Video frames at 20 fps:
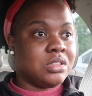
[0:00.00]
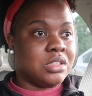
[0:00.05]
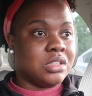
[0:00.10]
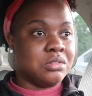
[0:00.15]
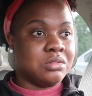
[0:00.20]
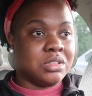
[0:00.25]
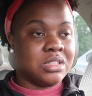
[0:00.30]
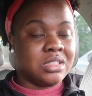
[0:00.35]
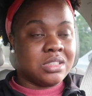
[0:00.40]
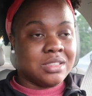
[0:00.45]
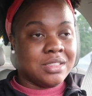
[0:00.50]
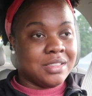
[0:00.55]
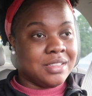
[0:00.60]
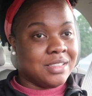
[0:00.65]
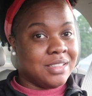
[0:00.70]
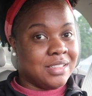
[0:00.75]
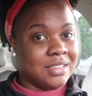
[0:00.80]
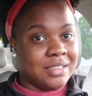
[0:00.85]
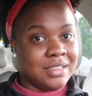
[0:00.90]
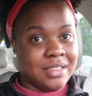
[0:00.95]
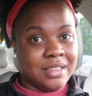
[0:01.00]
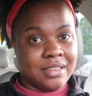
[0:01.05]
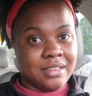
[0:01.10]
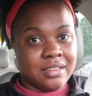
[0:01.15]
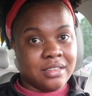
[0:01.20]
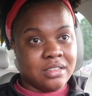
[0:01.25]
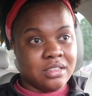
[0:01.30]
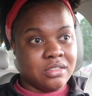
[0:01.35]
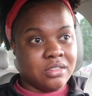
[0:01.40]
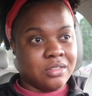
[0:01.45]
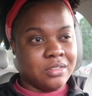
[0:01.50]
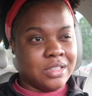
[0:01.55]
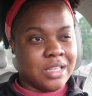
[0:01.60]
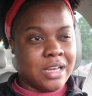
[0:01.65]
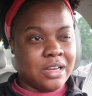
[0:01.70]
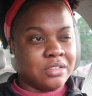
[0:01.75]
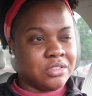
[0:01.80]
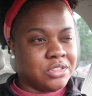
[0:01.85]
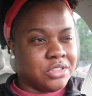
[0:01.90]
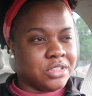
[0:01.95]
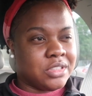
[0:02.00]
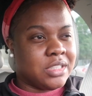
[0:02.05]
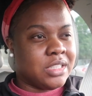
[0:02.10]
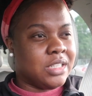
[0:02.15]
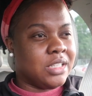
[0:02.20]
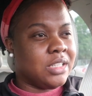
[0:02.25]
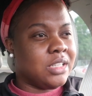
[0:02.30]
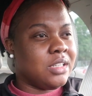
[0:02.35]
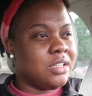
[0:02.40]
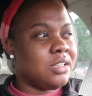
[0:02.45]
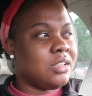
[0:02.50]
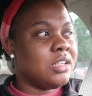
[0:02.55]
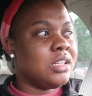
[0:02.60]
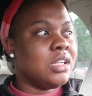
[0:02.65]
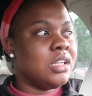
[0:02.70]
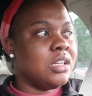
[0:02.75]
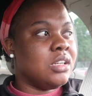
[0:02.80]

she was chilling in a little lounger thingy